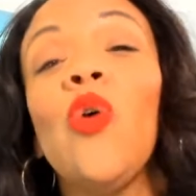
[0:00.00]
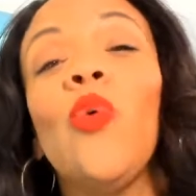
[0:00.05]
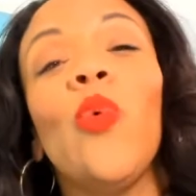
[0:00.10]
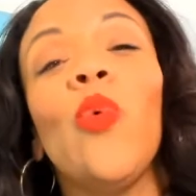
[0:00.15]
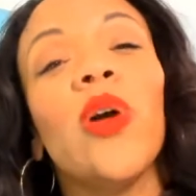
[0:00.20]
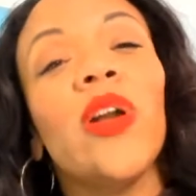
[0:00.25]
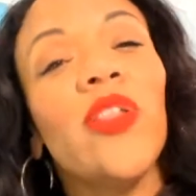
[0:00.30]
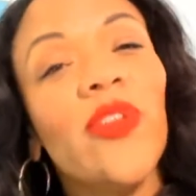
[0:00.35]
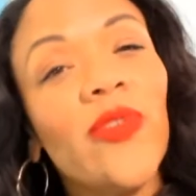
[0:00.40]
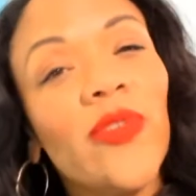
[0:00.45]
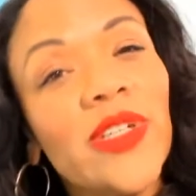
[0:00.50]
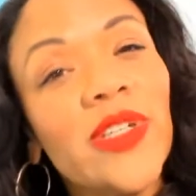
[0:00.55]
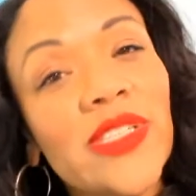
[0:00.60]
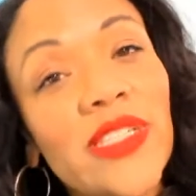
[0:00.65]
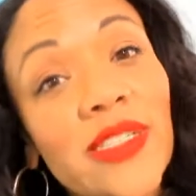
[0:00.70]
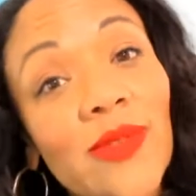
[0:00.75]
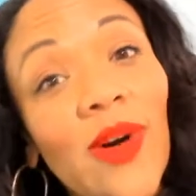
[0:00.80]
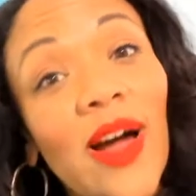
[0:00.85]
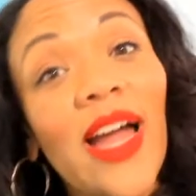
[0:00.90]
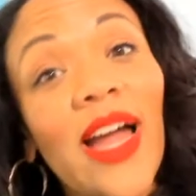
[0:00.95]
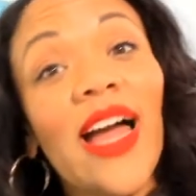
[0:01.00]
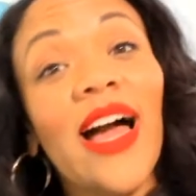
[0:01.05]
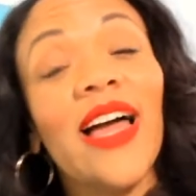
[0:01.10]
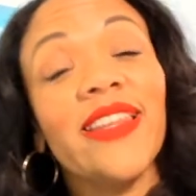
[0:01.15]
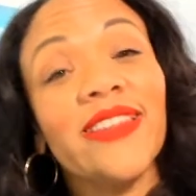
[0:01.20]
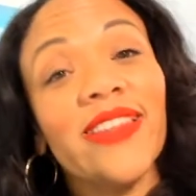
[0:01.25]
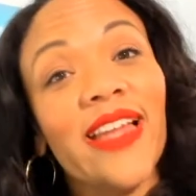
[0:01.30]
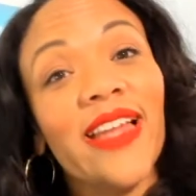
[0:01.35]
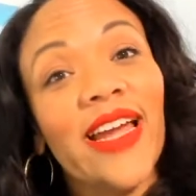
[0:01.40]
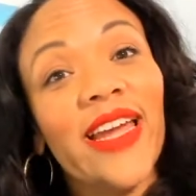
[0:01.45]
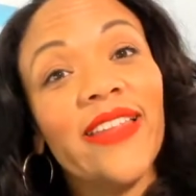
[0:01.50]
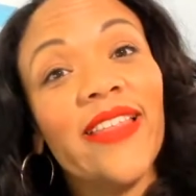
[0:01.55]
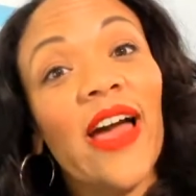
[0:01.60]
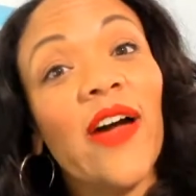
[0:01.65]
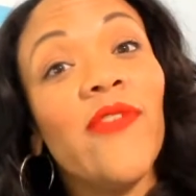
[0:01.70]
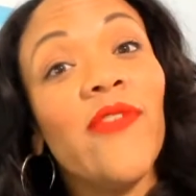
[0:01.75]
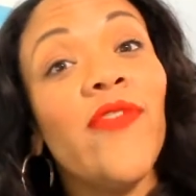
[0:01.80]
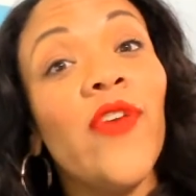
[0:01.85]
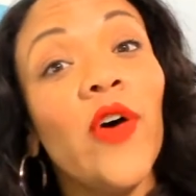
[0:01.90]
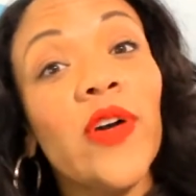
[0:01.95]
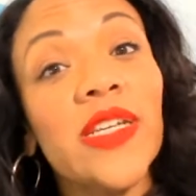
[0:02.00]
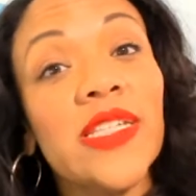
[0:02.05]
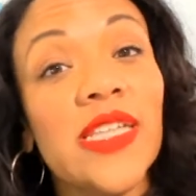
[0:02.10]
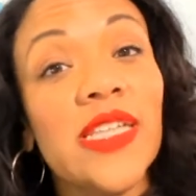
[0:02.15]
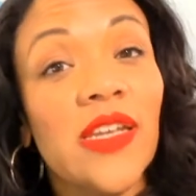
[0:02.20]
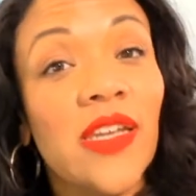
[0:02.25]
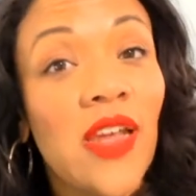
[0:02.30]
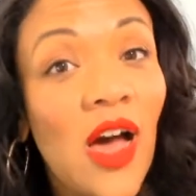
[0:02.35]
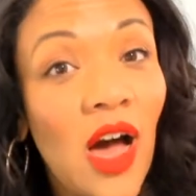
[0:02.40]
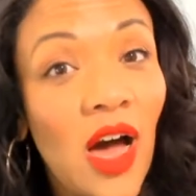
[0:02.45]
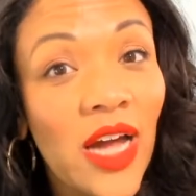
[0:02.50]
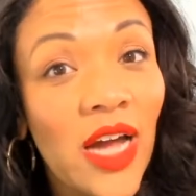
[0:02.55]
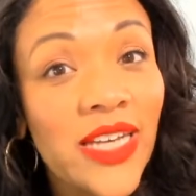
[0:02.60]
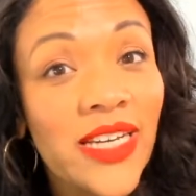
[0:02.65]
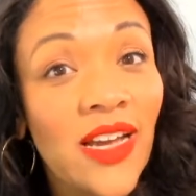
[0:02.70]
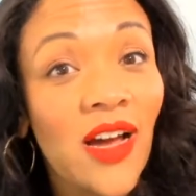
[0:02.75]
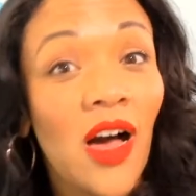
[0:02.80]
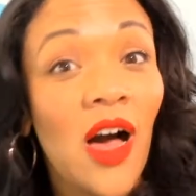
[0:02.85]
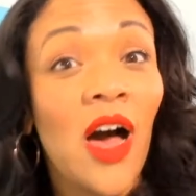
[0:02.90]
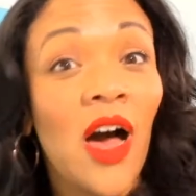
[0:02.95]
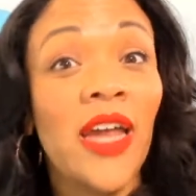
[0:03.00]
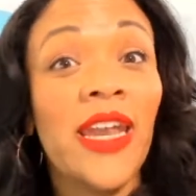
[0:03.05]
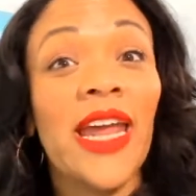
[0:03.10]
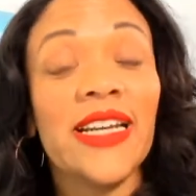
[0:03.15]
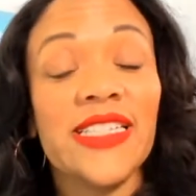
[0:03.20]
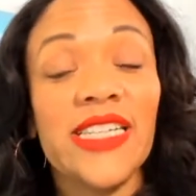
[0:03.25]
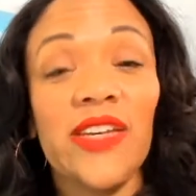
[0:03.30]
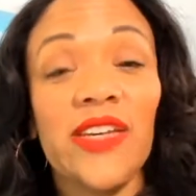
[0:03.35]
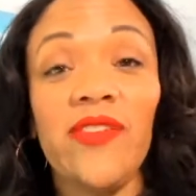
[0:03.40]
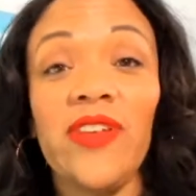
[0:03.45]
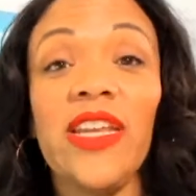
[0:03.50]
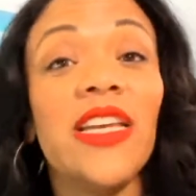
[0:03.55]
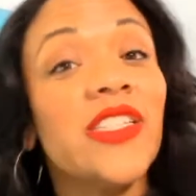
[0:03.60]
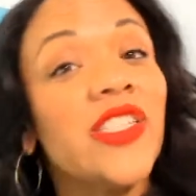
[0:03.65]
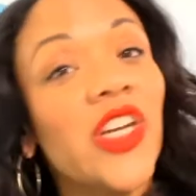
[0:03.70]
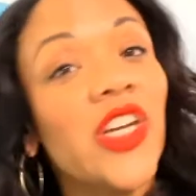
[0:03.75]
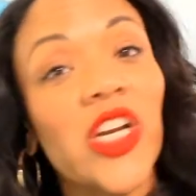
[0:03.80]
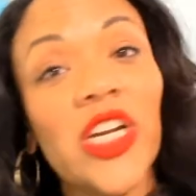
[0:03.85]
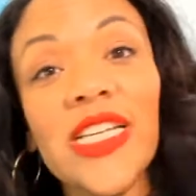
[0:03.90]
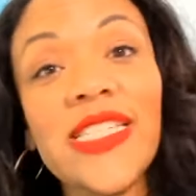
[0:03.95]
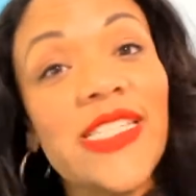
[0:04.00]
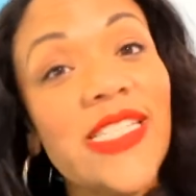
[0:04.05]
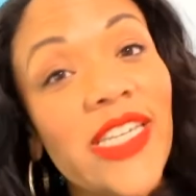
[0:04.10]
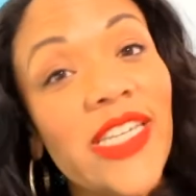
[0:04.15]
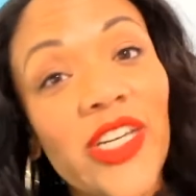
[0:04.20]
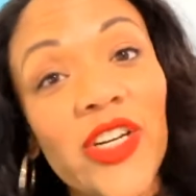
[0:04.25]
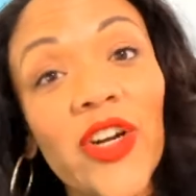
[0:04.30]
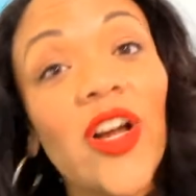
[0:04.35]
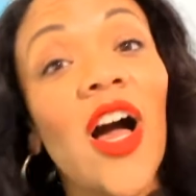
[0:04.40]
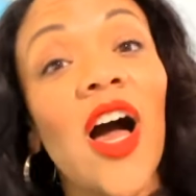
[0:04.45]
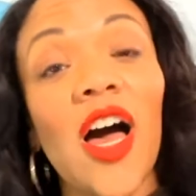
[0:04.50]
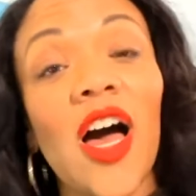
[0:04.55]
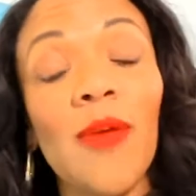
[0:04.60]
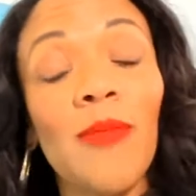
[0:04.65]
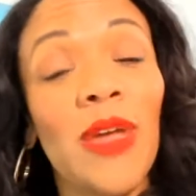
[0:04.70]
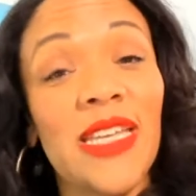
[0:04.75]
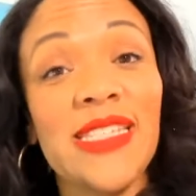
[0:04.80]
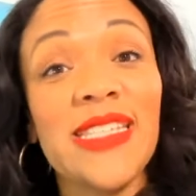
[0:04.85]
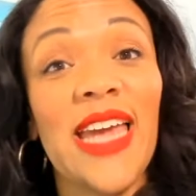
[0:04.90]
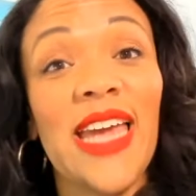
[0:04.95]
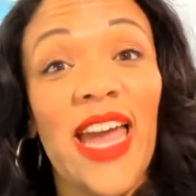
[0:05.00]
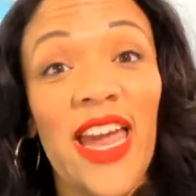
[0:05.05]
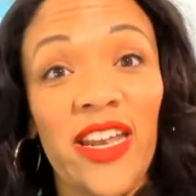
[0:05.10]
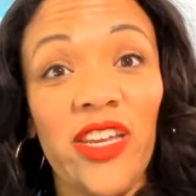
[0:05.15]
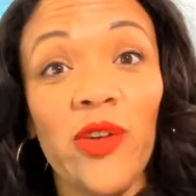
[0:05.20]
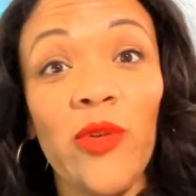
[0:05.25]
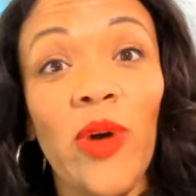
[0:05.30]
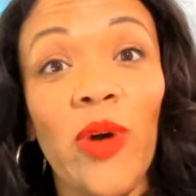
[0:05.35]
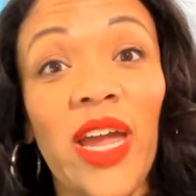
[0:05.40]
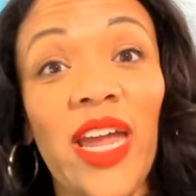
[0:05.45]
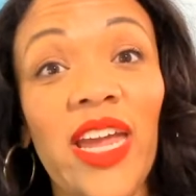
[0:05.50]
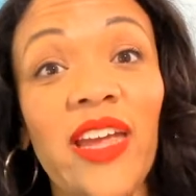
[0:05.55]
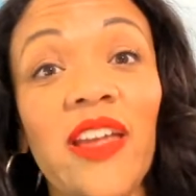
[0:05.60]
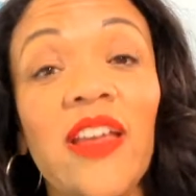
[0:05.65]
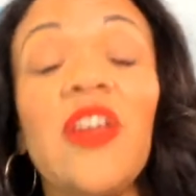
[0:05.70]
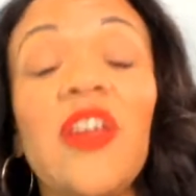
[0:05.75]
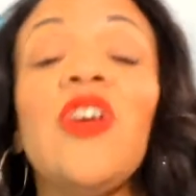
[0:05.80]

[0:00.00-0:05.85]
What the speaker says: one of the reasons why I like that focus on activity is they're going to see your comments anyway.